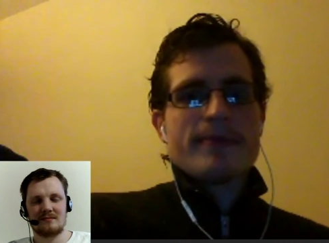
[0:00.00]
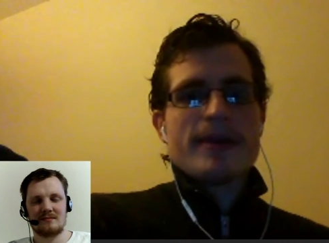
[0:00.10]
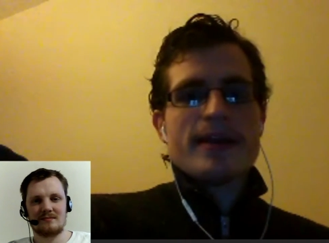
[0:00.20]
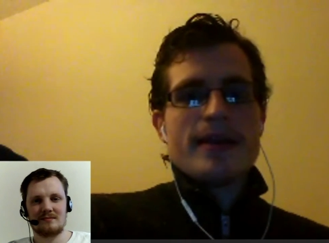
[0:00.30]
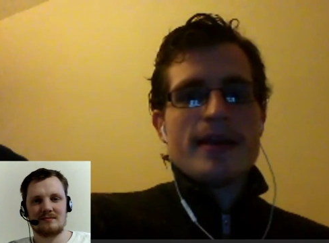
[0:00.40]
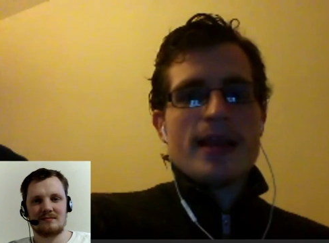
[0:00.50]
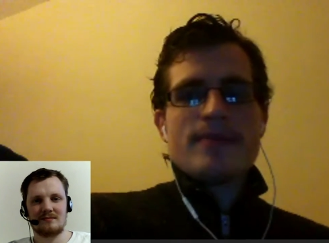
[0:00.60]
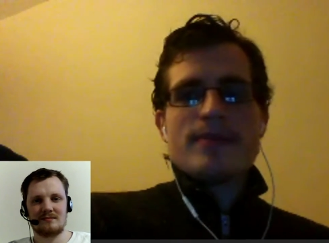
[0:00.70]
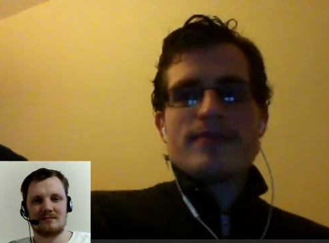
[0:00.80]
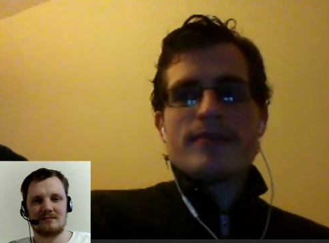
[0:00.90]
Speaker 1: be,
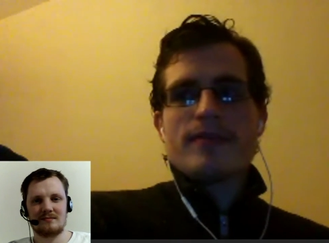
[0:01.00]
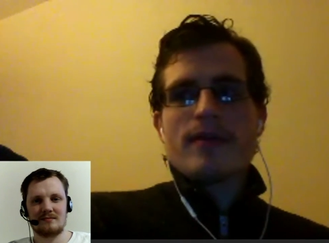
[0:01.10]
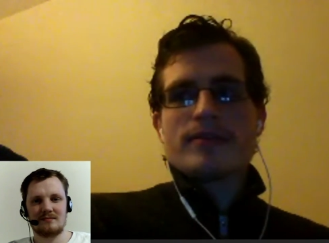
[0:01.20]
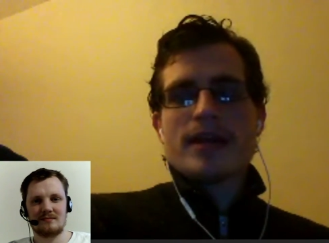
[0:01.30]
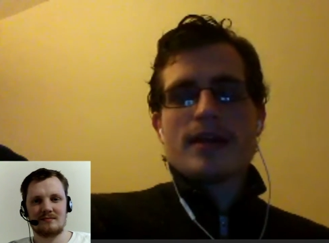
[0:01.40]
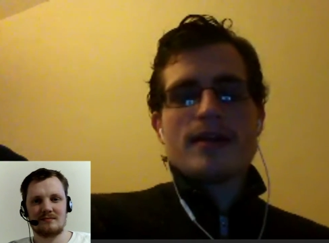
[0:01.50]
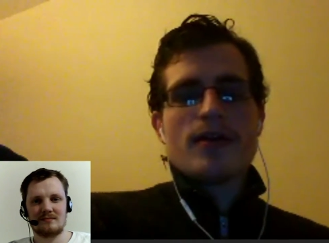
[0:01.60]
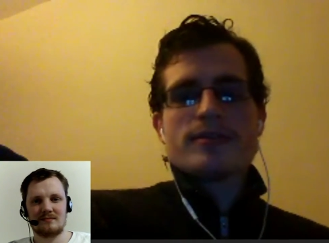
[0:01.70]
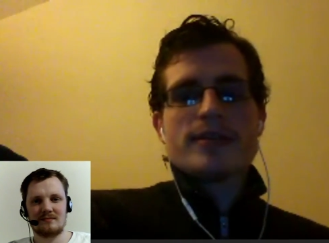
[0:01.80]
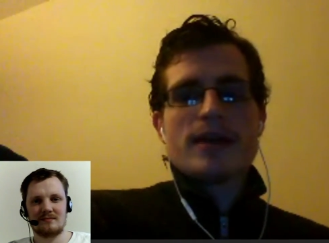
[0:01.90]
even if you've got a dead, you've got
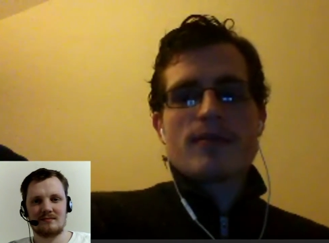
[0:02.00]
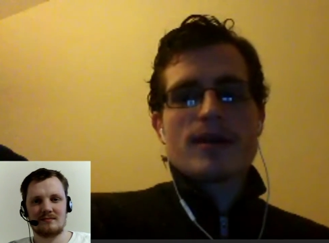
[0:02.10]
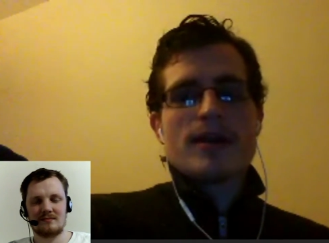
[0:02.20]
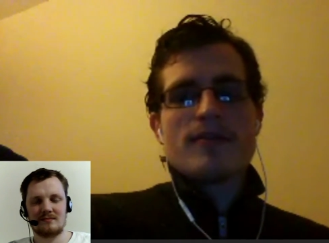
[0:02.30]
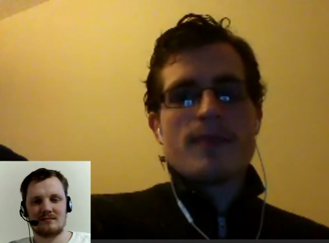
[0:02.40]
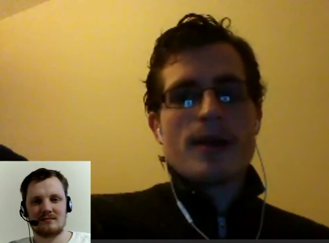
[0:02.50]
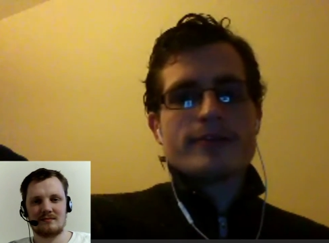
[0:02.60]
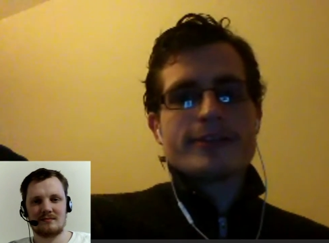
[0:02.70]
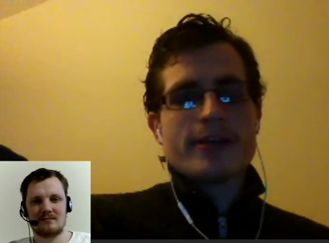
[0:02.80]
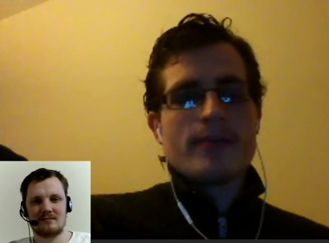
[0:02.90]
a dead relative buried
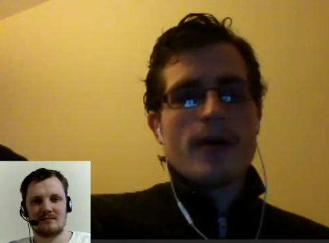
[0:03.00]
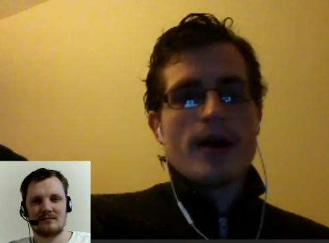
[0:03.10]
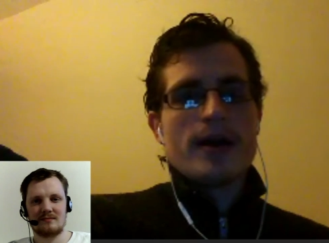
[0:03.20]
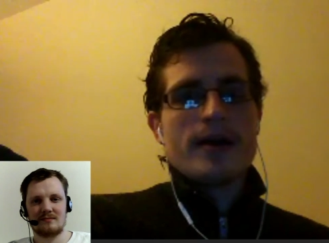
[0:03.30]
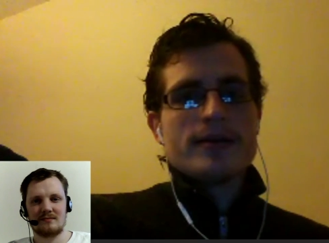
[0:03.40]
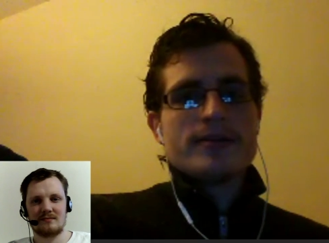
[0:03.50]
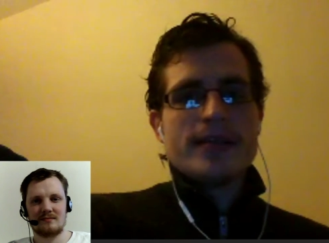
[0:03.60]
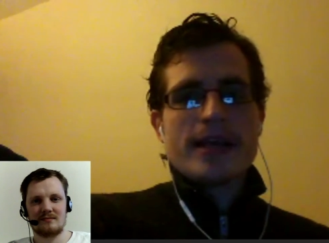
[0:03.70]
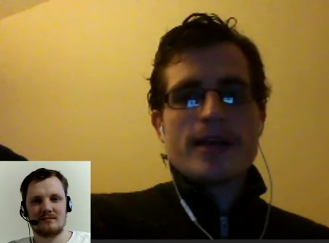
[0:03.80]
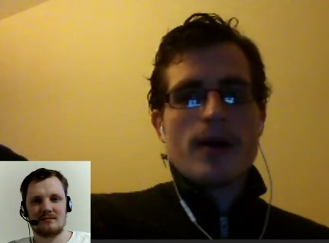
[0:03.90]
somewhere,
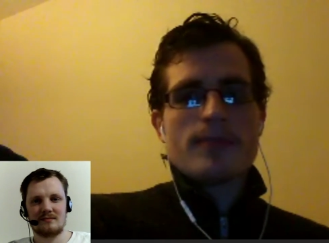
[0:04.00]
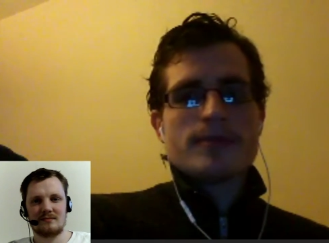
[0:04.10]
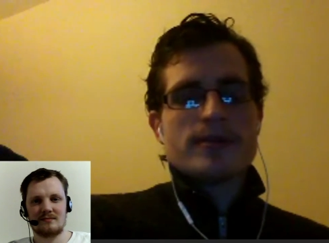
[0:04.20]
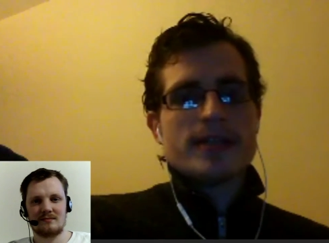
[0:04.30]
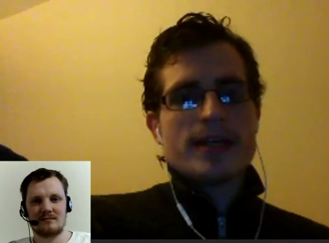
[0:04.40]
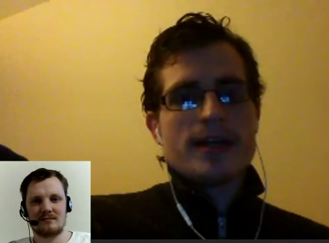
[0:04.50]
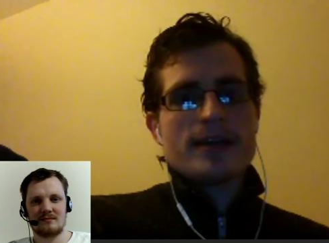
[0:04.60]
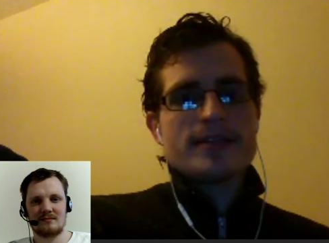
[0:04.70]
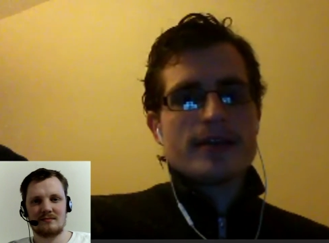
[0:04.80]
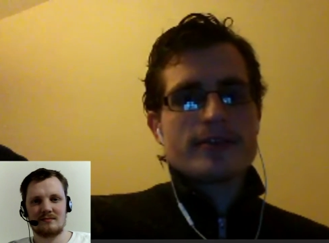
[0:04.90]
dig them up, do a D N A
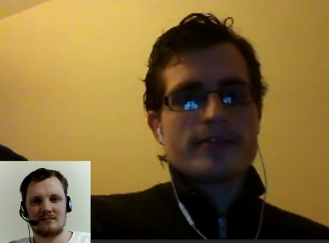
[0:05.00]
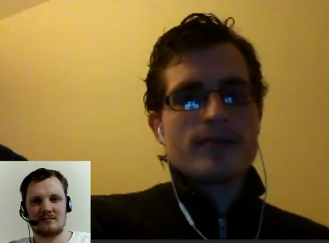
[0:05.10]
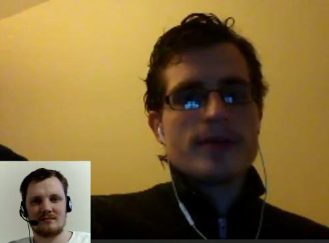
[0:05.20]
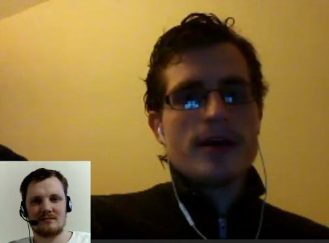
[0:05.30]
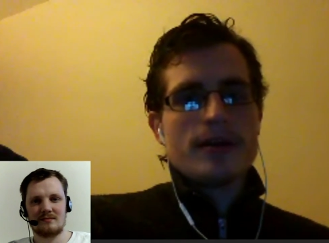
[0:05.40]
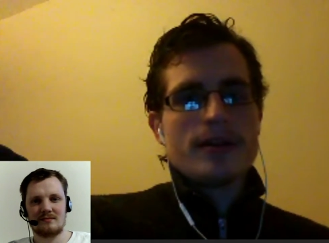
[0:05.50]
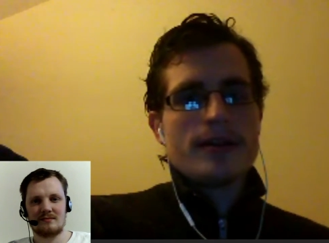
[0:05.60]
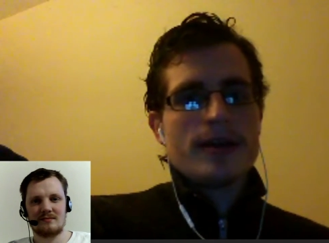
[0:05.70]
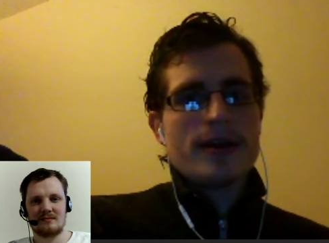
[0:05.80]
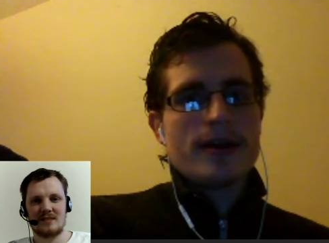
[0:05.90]
test, job done.
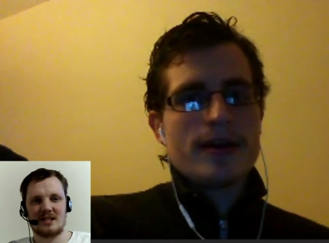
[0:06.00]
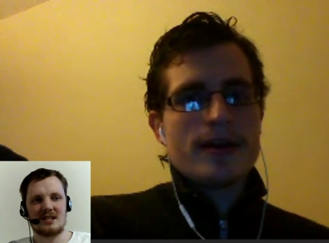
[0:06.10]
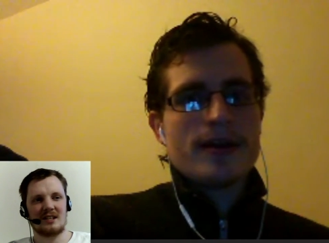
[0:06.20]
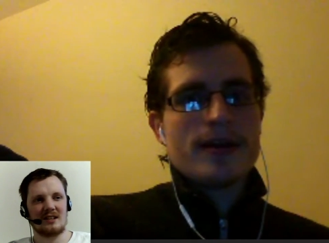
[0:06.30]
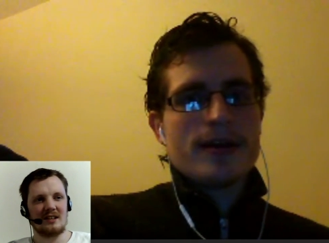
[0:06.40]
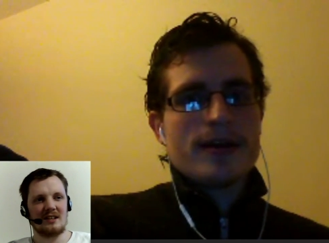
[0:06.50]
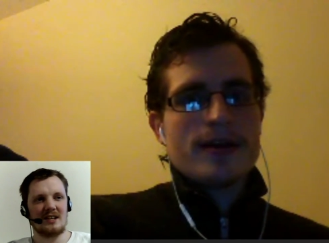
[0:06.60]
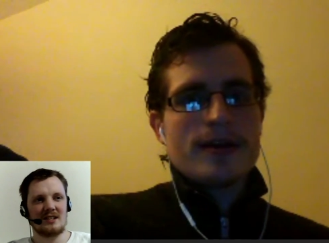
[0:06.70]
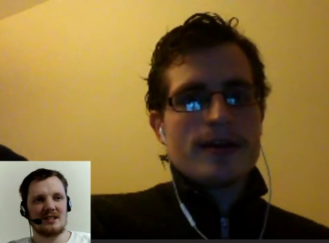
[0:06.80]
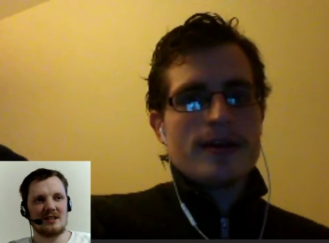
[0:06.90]
Speaker 2: Exactly, and
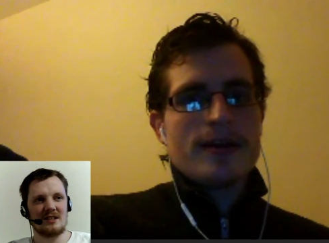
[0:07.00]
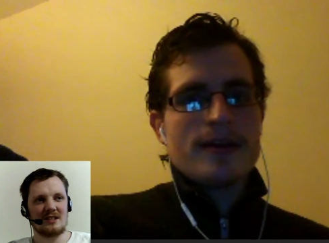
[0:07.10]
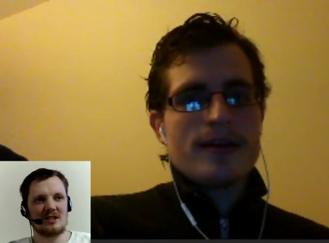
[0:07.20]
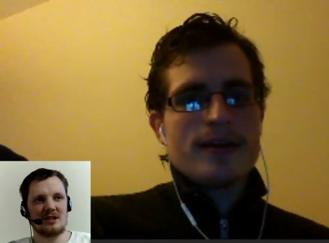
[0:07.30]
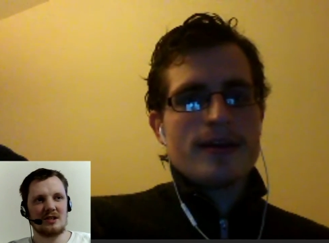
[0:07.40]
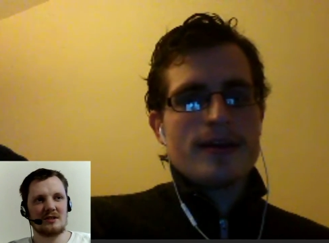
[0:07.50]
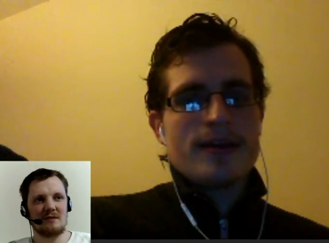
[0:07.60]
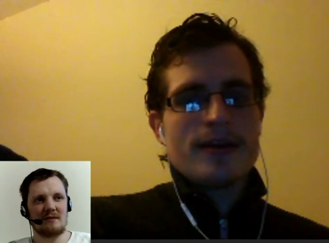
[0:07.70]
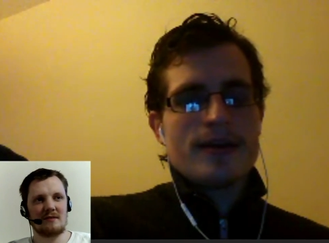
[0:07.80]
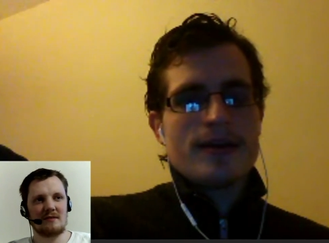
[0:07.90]
there's there's tons of
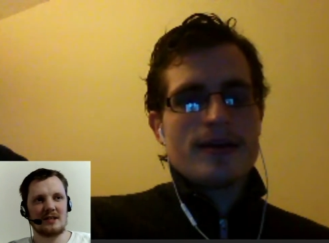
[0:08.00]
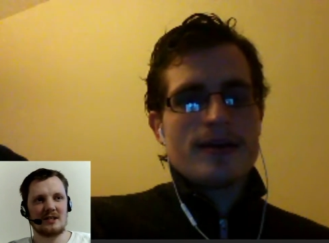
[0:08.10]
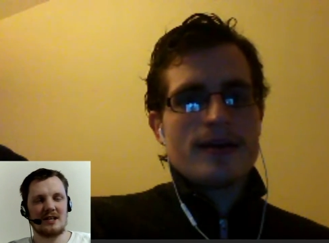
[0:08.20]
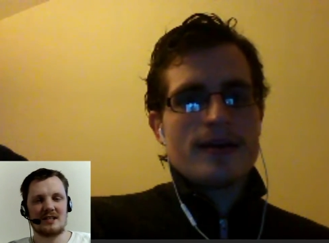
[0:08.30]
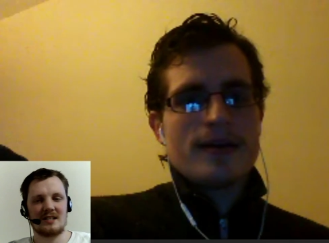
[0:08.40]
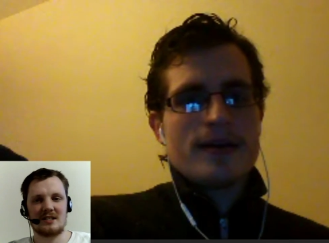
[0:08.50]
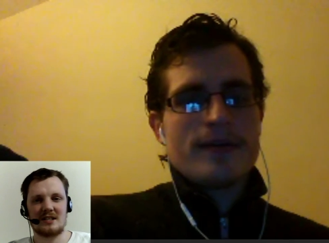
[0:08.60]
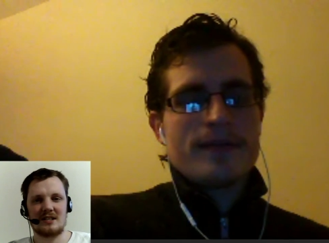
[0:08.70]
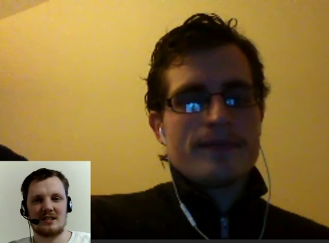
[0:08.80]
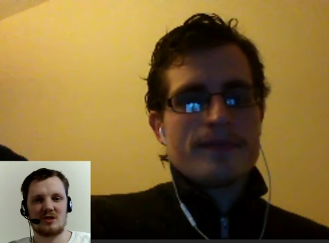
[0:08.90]
other things. Like, as I
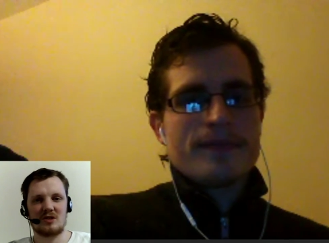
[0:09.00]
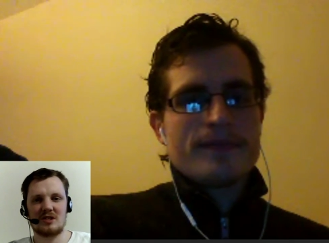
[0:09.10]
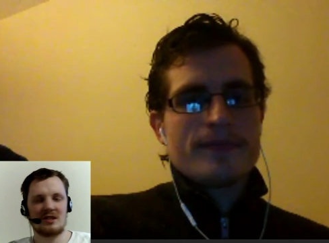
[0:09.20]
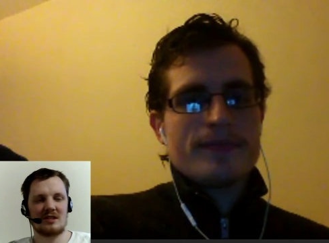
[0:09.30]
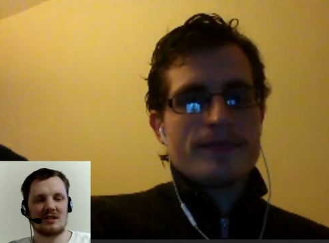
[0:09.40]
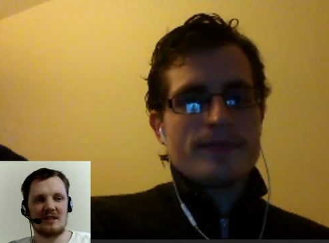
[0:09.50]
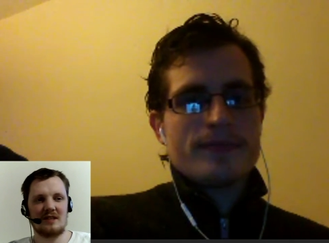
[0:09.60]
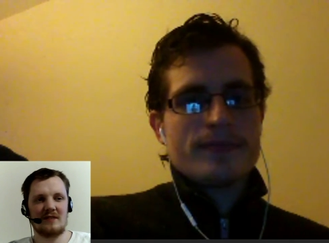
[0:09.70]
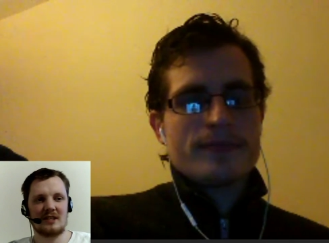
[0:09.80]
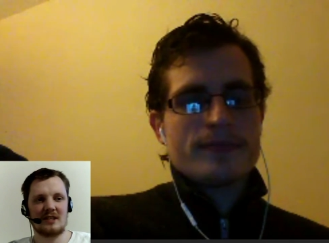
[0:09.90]
said, just say
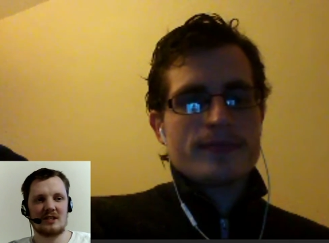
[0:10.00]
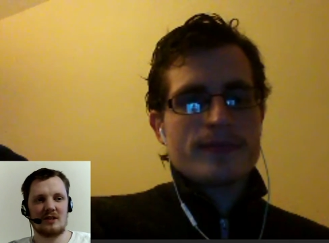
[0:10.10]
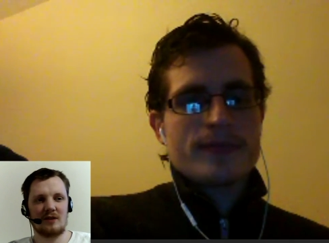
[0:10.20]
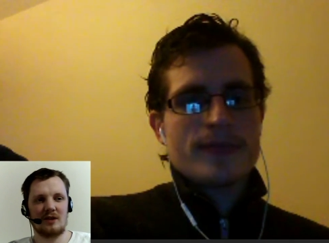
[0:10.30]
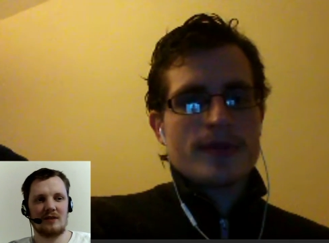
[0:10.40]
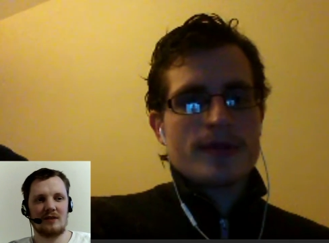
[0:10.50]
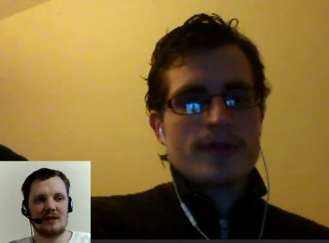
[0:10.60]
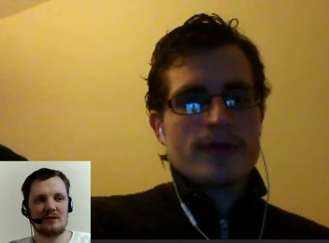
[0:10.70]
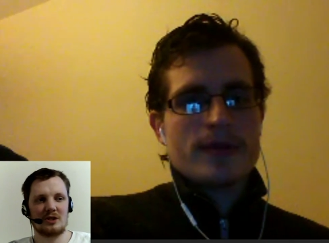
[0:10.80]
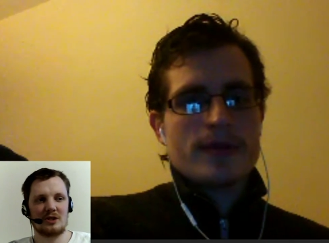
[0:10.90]
things that are only
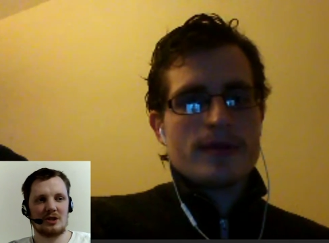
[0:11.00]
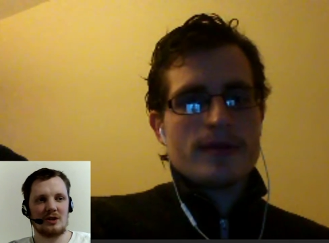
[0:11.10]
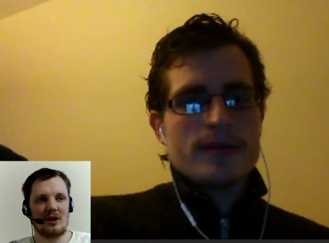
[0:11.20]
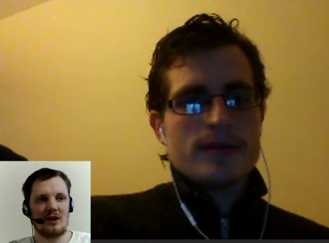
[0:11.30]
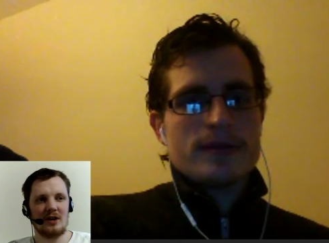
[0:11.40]
relevant to you. Like,